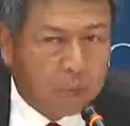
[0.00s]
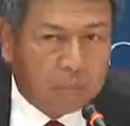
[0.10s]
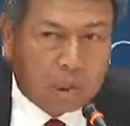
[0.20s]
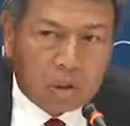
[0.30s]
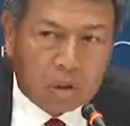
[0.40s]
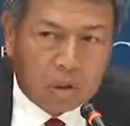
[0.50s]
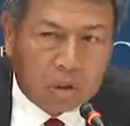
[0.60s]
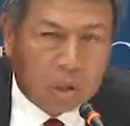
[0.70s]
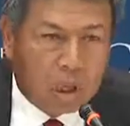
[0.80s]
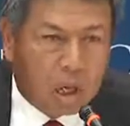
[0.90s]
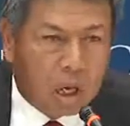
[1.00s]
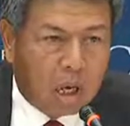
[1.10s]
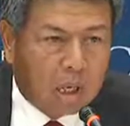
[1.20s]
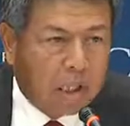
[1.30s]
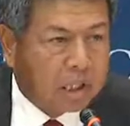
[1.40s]
because uh,
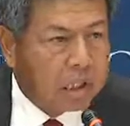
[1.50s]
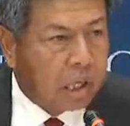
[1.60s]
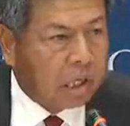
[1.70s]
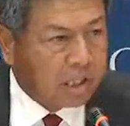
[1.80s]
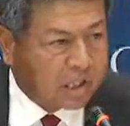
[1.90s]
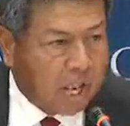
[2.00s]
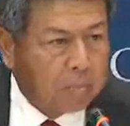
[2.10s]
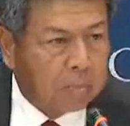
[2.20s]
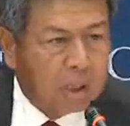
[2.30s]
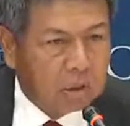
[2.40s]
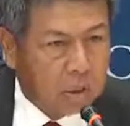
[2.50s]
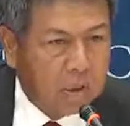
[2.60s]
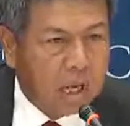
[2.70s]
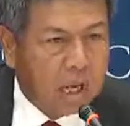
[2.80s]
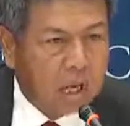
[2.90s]
it is an, an, example
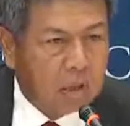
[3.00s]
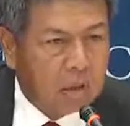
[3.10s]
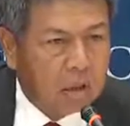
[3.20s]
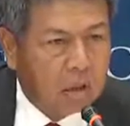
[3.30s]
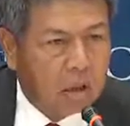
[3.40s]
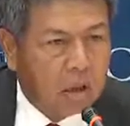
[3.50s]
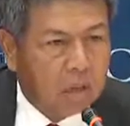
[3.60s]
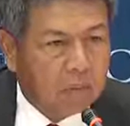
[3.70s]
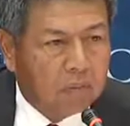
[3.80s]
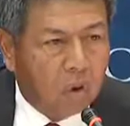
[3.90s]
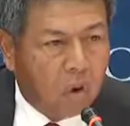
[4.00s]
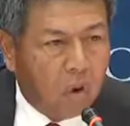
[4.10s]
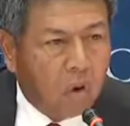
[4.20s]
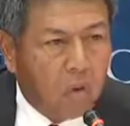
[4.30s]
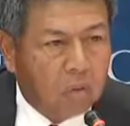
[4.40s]
today for
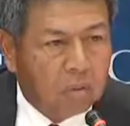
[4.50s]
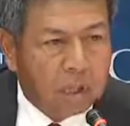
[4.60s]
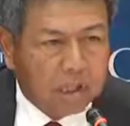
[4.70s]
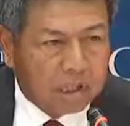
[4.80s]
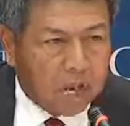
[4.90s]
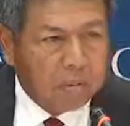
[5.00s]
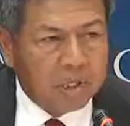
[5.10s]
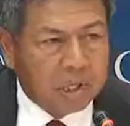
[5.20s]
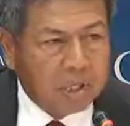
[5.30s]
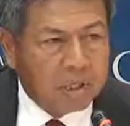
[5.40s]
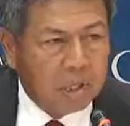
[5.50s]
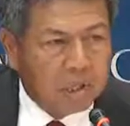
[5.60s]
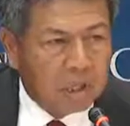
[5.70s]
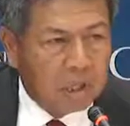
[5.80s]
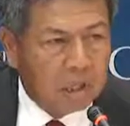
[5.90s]
all maritime
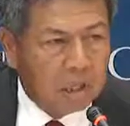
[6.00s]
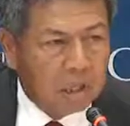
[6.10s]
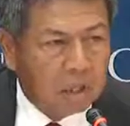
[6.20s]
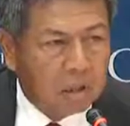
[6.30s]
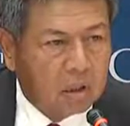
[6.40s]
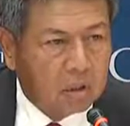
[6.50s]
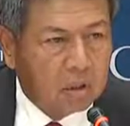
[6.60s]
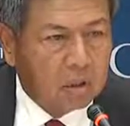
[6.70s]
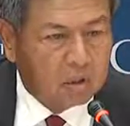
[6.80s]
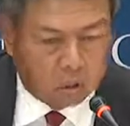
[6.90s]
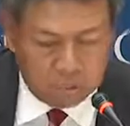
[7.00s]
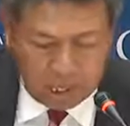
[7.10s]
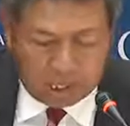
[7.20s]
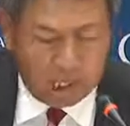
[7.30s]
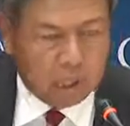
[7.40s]
agencies uh, to
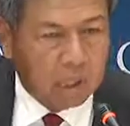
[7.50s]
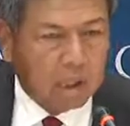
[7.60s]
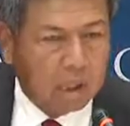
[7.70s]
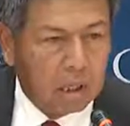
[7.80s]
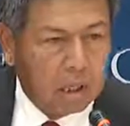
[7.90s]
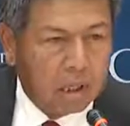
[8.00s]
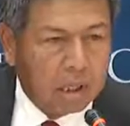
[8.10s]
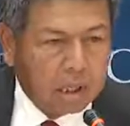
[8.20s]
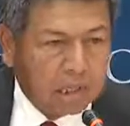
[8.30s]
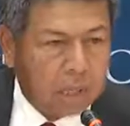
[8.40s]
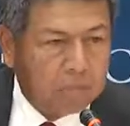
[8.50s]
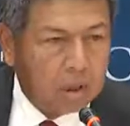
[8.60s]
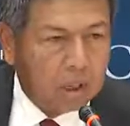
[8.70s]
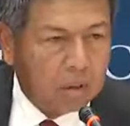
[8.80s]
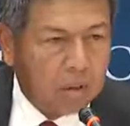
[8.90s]
make it uh, an
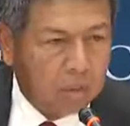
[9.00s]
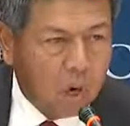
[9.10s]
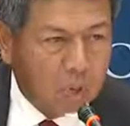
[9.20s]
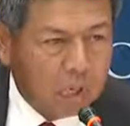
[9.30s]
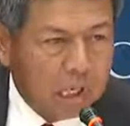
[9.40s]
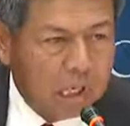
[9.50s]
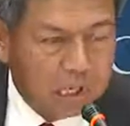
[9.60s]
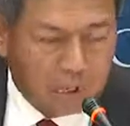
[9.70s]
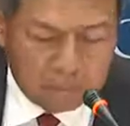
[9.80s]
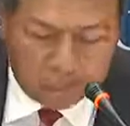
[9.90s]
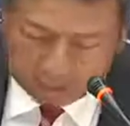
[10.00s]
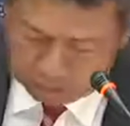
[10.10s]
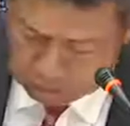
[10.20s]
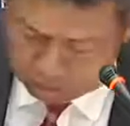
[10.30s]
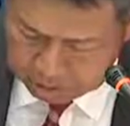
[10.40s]
example of what we did in the Malacca
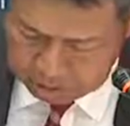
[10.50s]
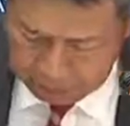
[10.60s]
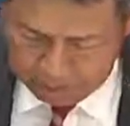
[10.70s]
Straits.